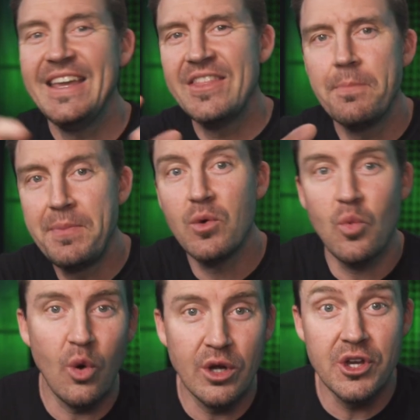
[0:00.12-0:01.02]
In the
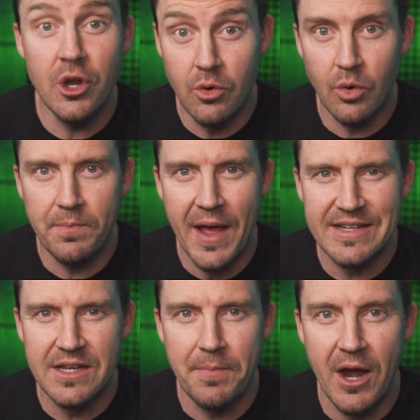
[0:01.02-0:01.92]
Bitwarden
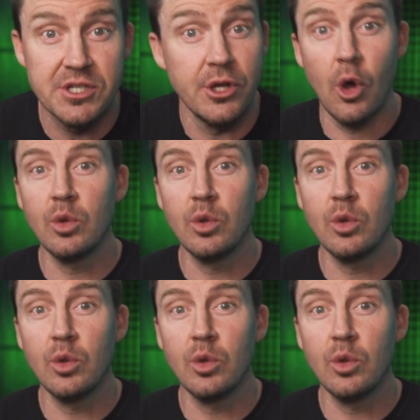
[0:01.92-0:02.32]
NordPass comparison,